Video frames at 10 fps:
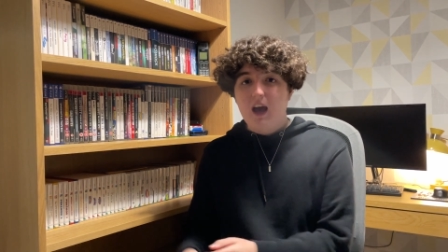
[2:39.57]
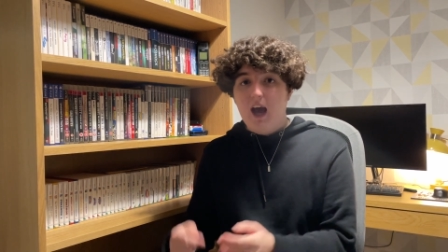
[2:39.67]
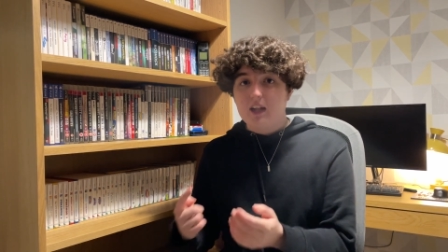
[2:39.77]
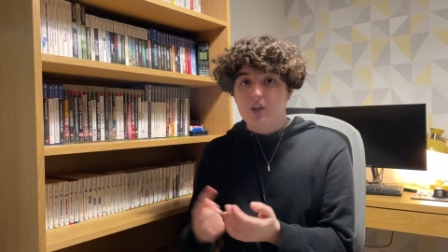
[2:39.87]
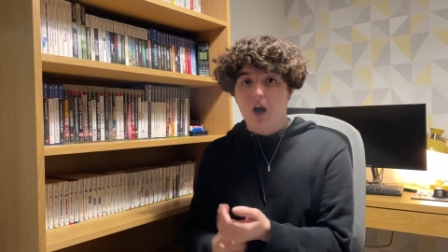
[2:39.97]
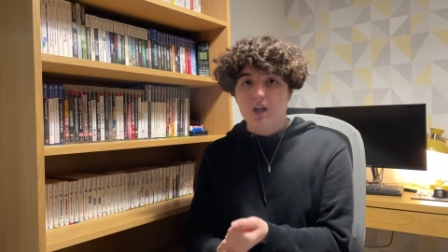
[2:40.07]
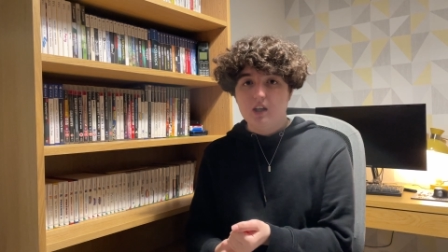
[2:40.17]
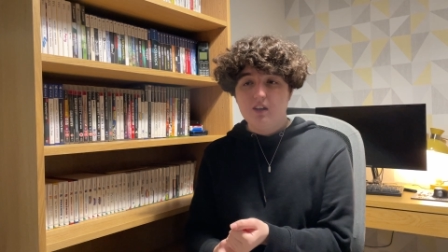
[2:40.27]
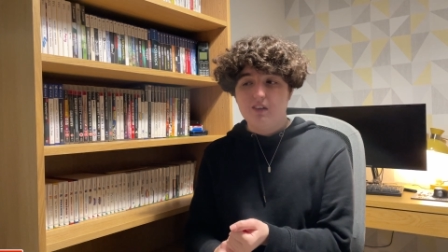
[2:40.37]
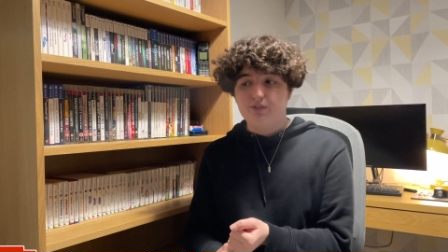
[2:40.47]
had
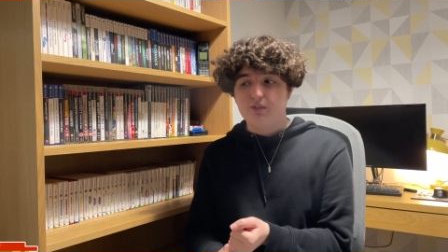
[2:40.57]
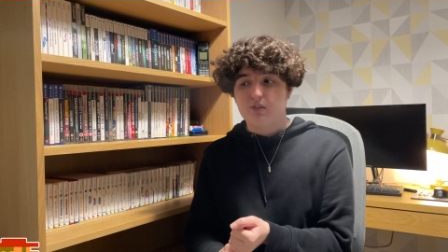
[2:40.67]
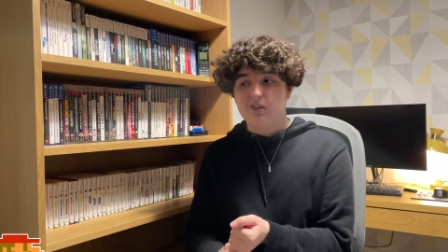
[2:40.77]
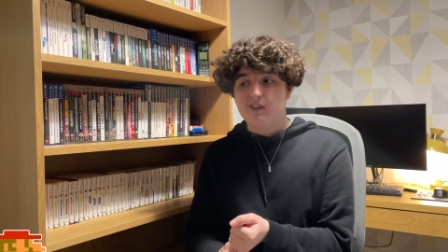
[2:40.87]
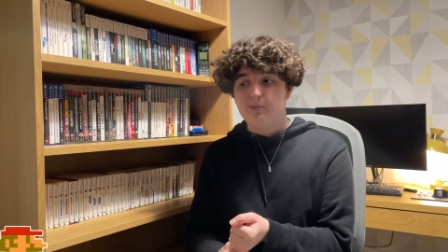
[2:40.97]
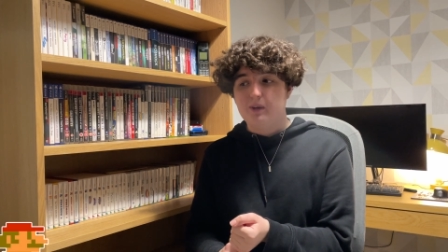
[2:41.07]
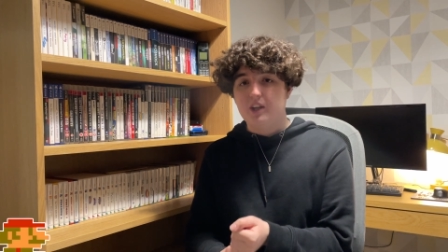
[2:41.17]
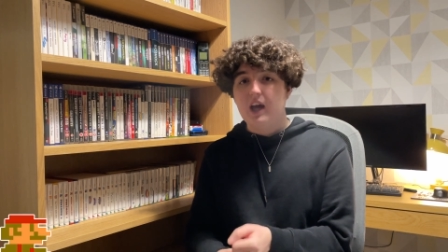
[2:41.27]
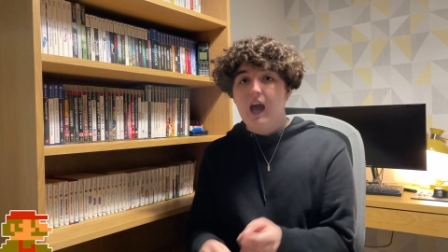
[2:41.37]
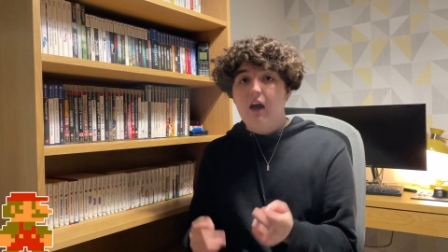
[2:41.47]
colour, if you're
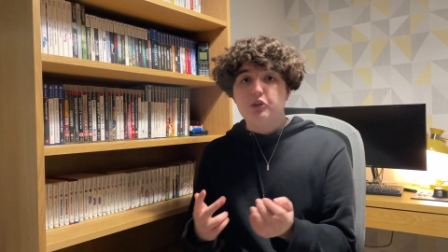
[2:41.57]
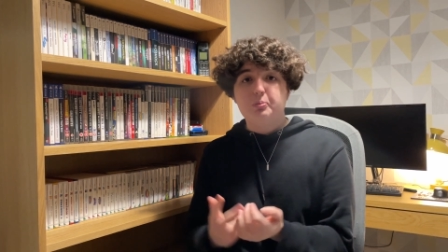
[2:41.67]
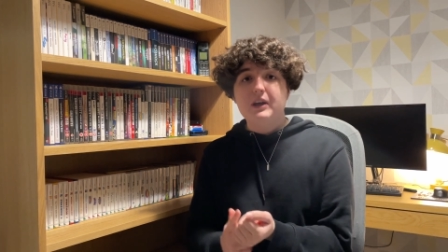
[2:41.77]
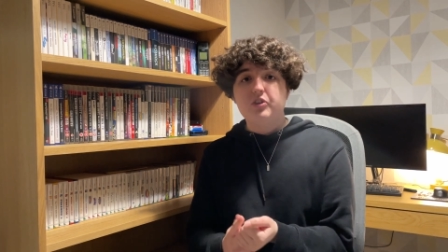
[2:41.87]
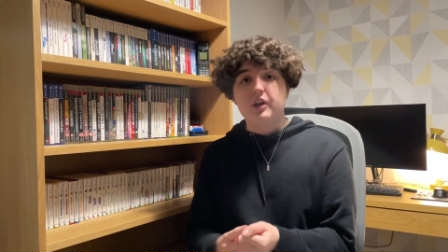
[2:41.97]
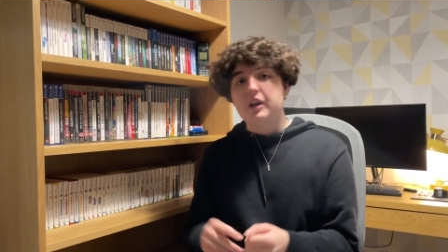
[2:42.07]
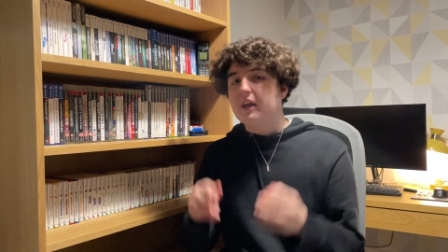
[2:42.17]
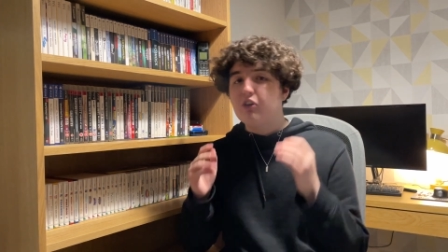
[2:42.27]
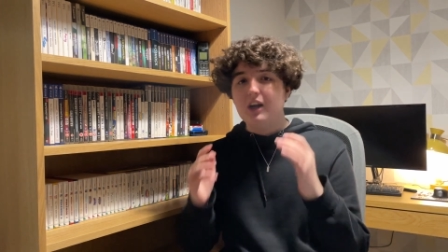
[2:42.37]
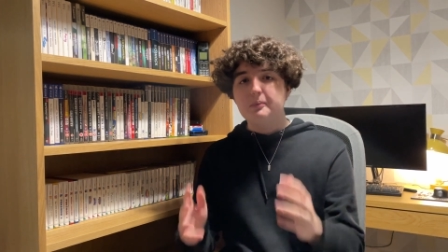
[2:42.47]
colourblind, and was placed on an
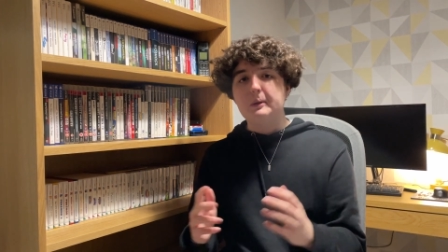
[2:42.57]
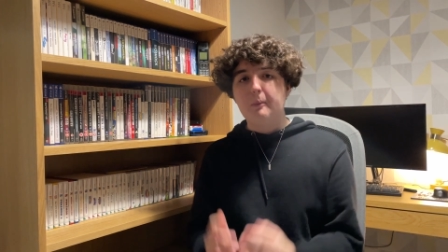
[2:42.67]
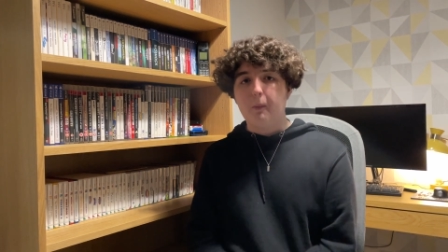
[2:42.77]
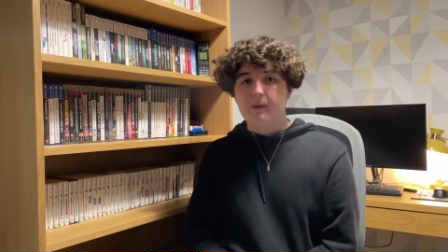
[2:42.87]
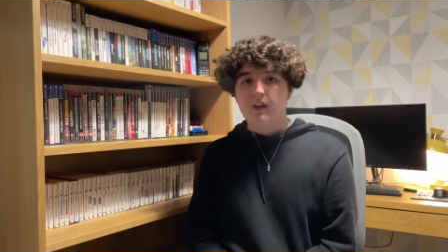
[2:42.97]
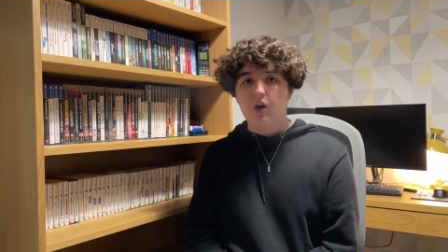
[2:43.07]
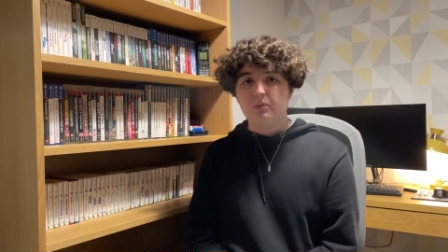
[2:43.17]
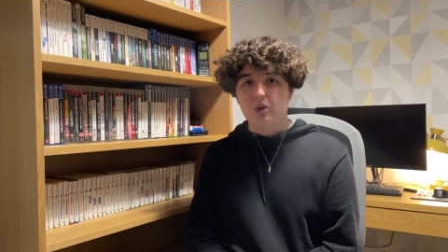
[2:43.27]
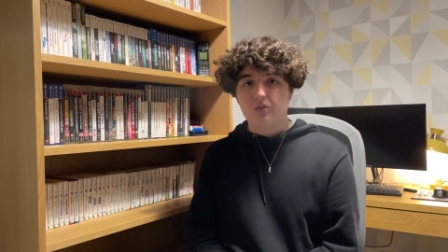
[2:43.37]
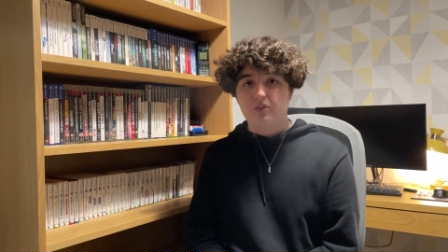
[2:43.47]
incredibly popular
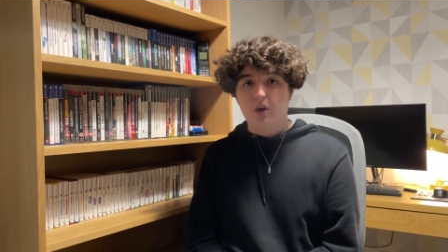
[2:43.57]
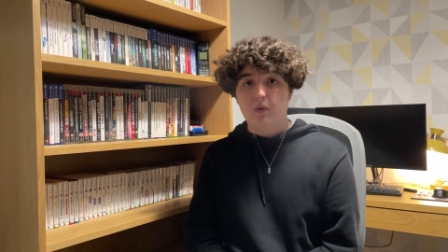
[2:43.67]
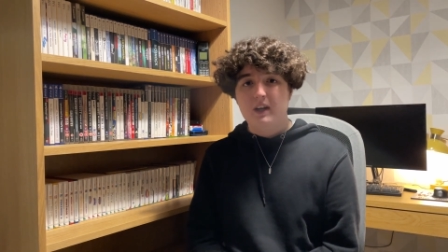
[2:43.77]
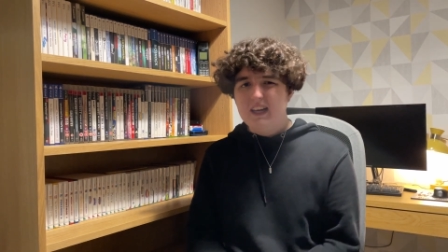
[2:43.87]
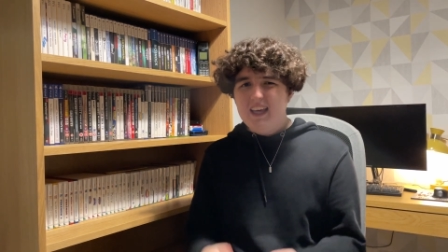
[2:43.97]
home console.